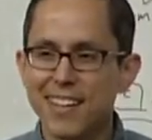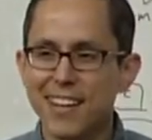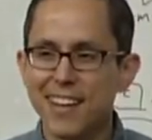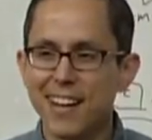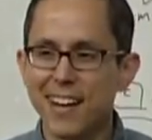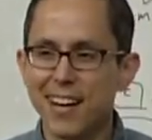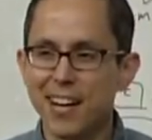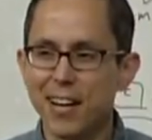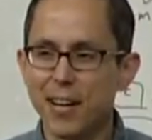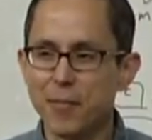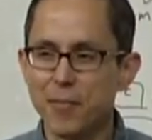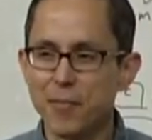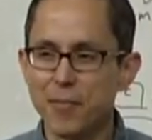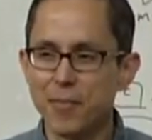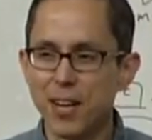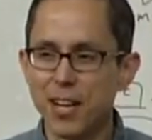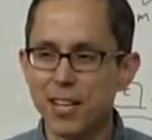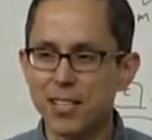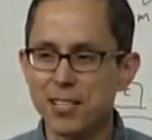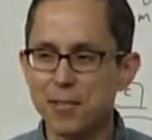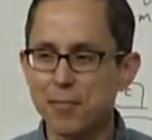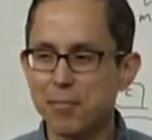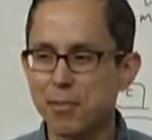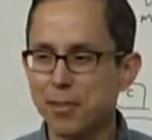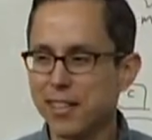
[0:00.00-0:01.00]
Um,
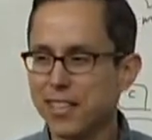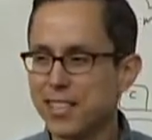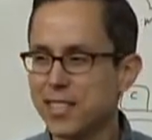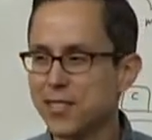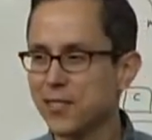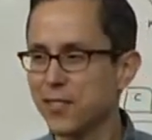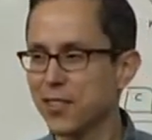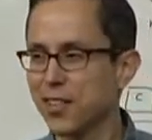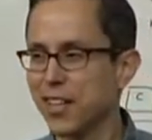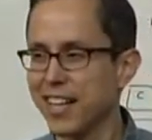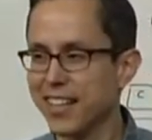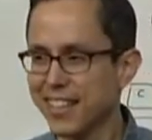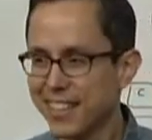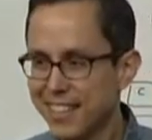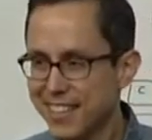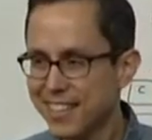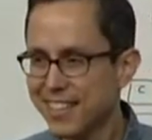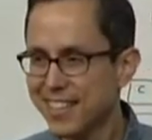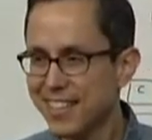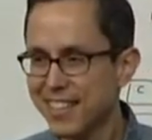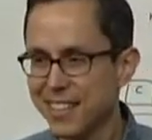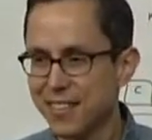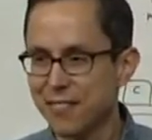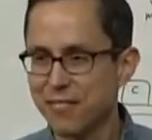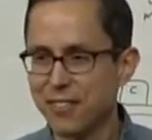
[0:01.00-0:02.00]
awesome place for
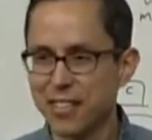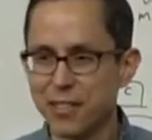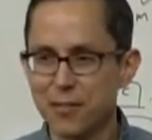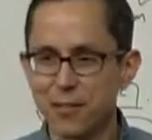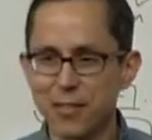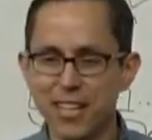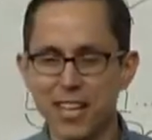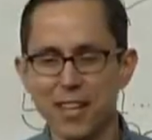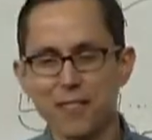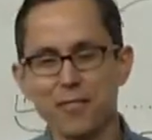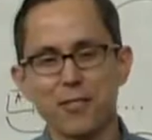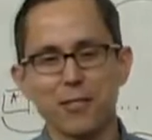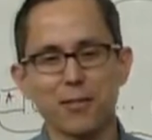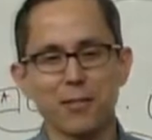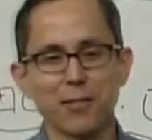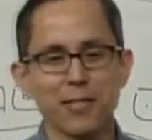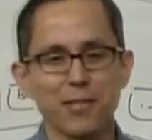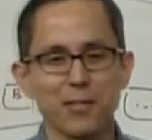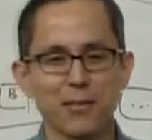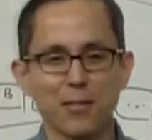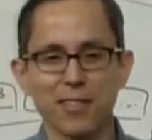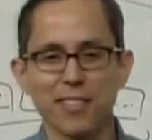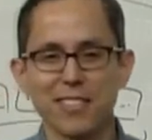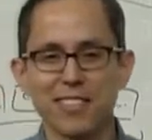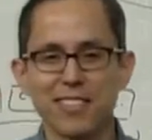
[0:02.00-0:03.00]
hiking. If anyone
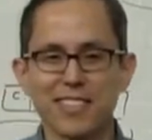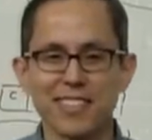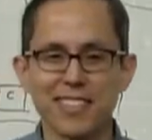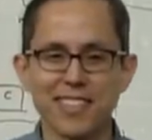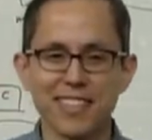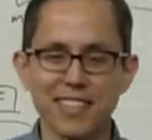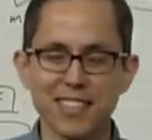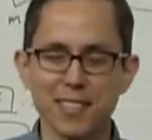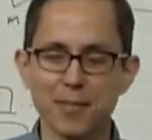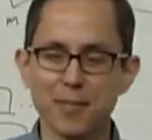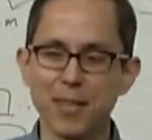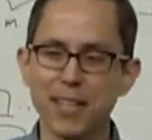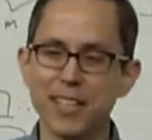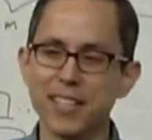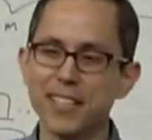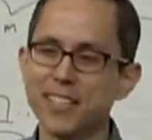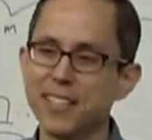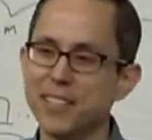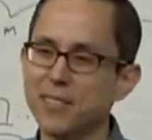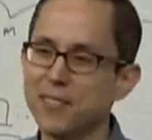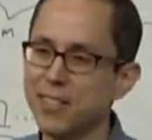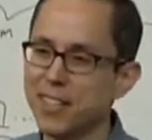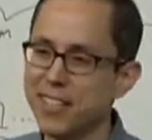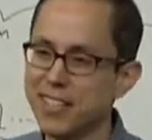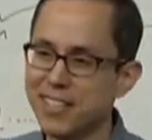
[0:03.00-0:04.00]
afterwards wants to get some
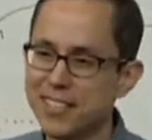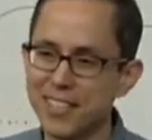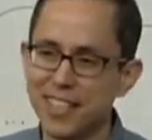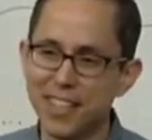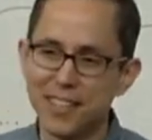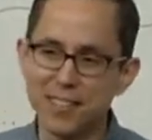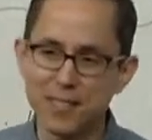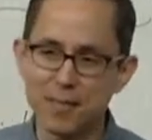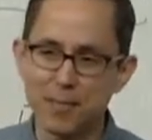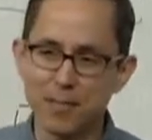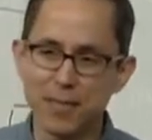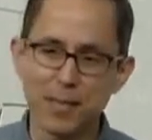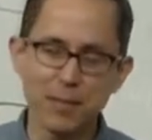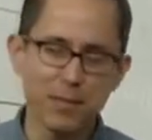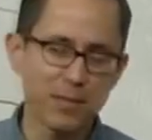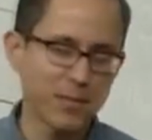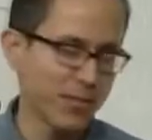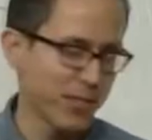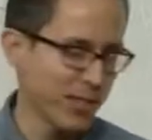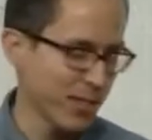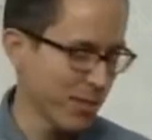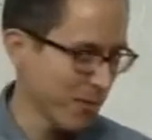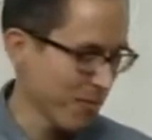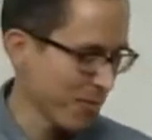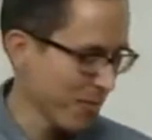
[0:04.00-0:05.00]
hiking advice, I have some tips
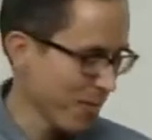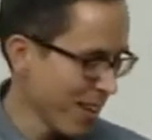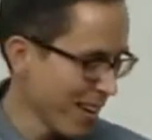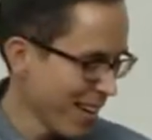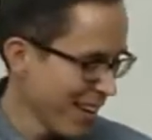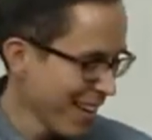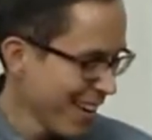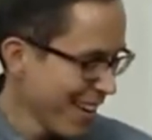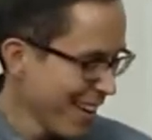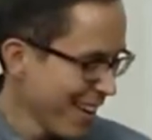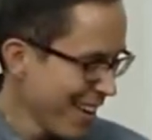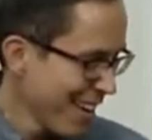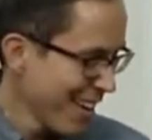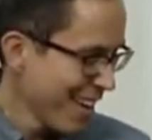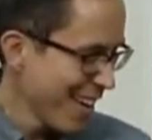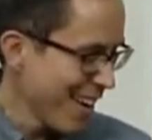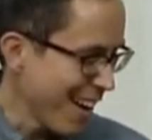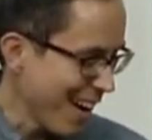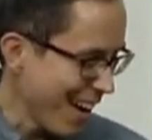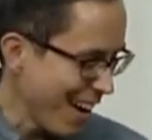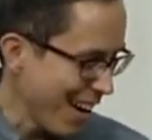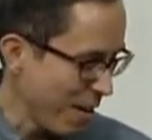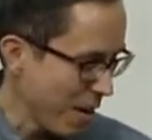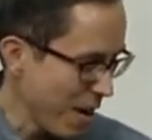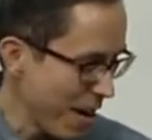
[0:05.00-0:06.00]
for you.
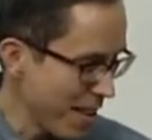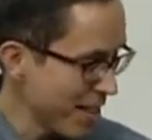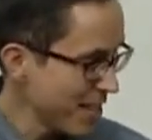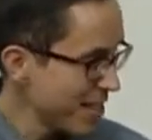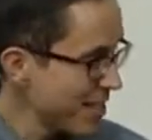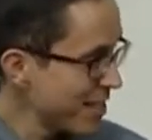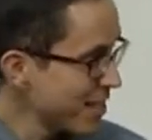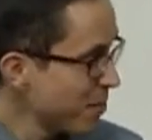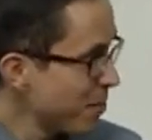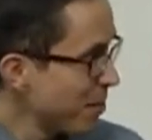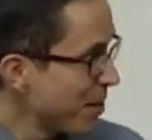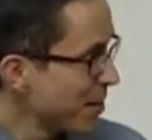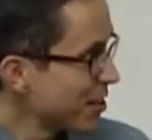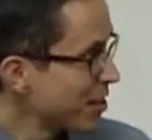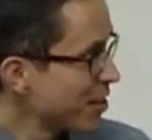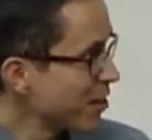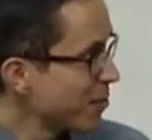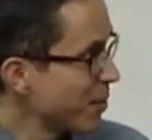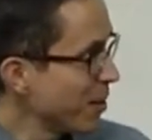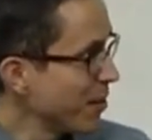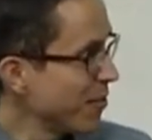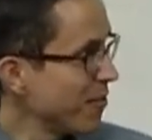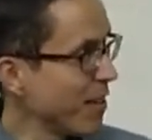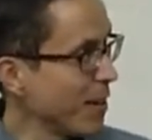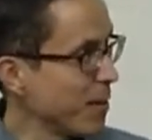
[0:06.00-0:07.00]
Uh, and this is a picture of
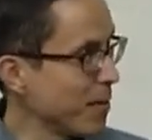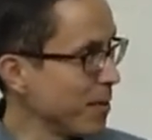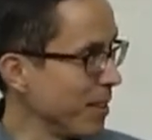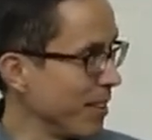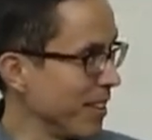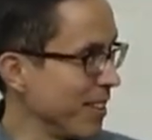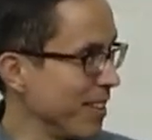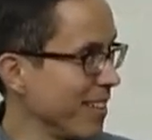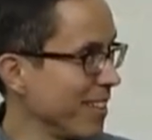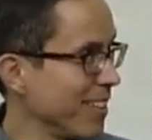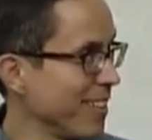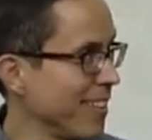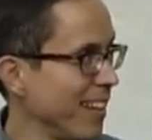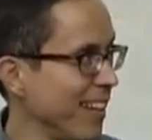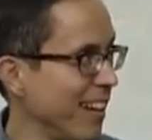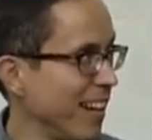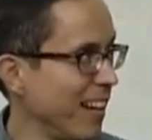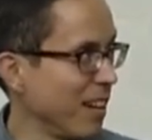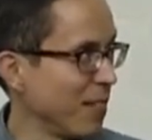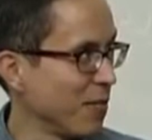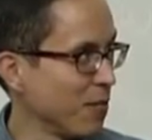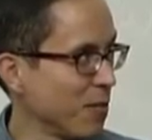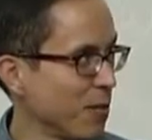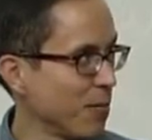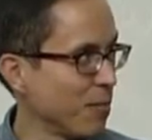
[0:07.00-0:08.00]
my family. Uh,
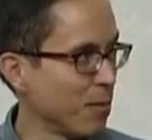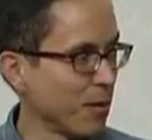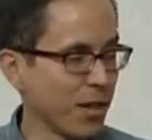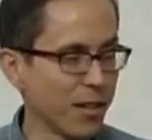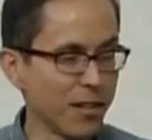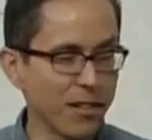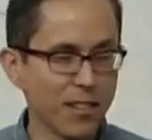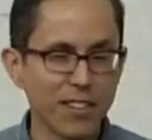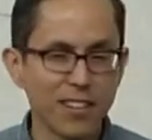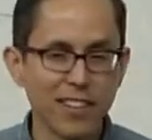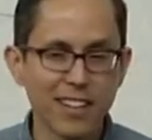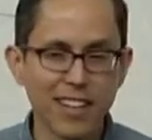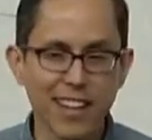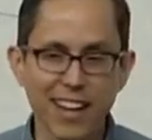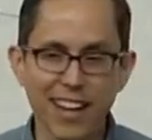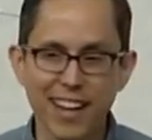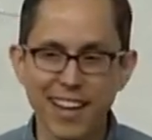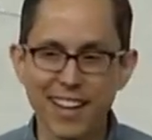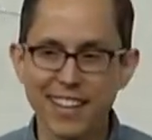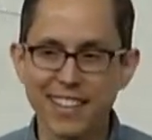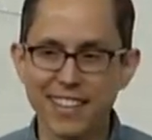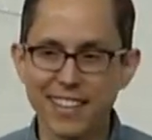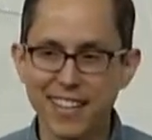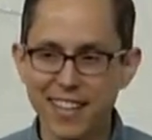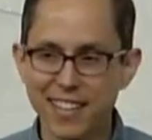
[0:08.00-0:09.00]
I have one brother,
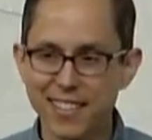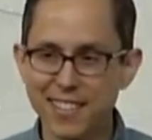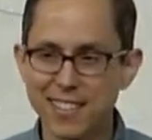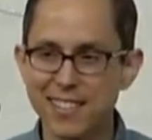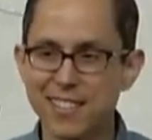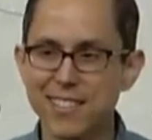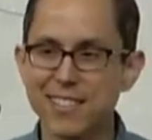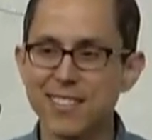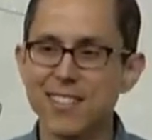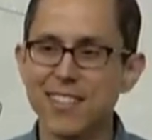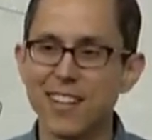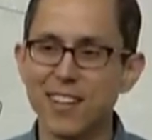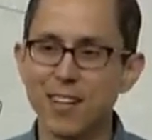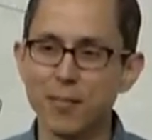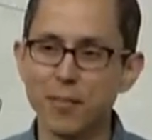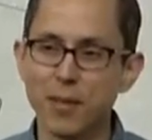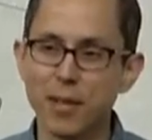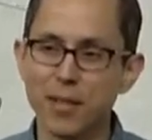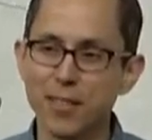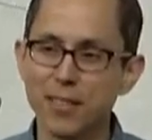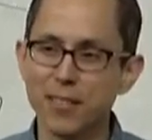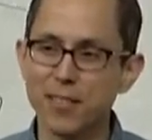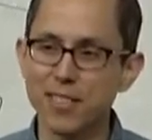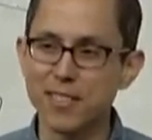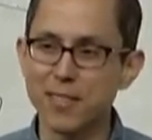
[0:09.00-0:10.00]
and yes, our
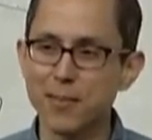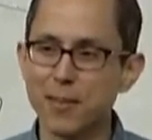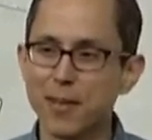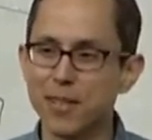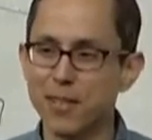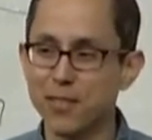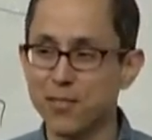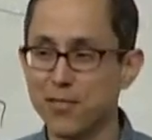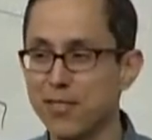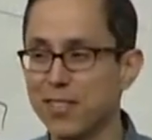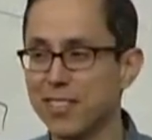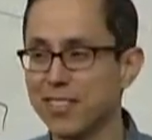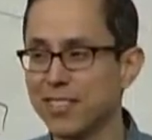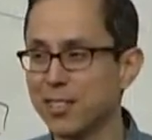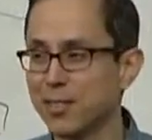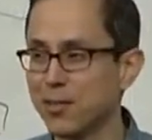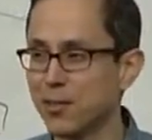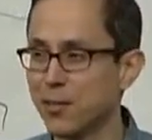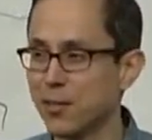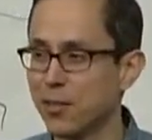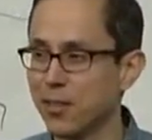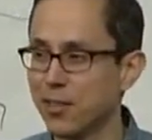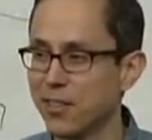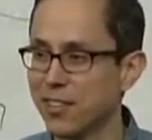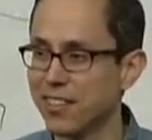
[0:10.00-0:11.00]
mother is about a foot
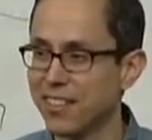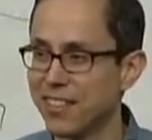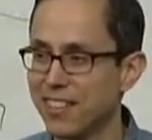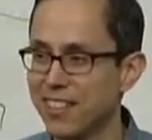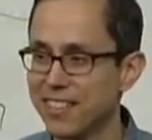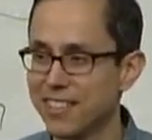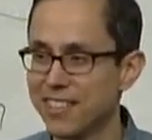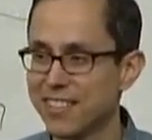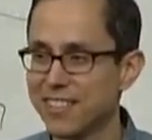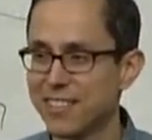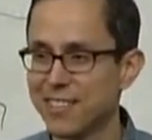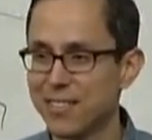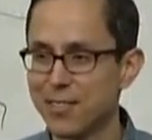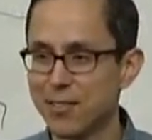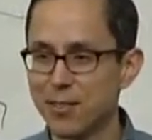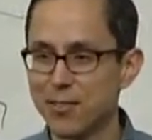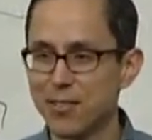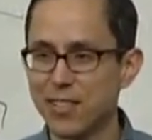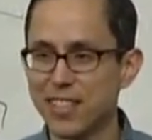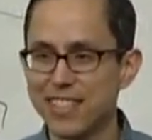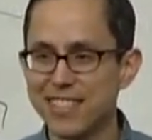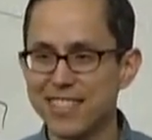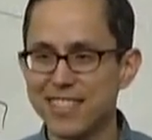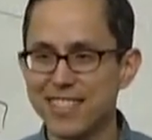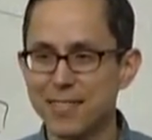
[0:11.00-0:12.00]
shorter than the two of
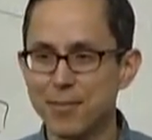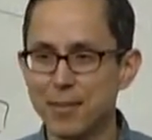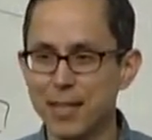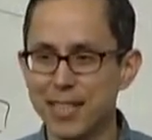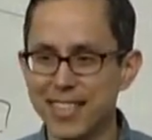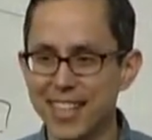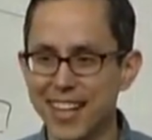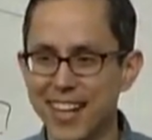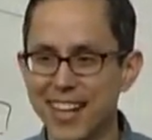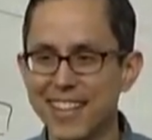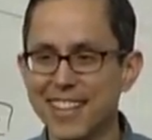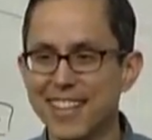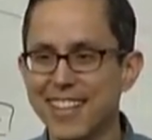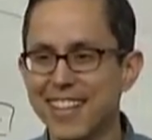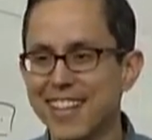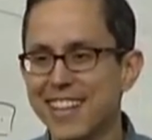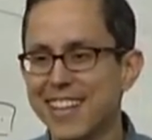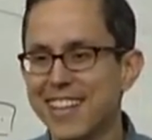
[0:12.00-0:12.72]
us and my dad.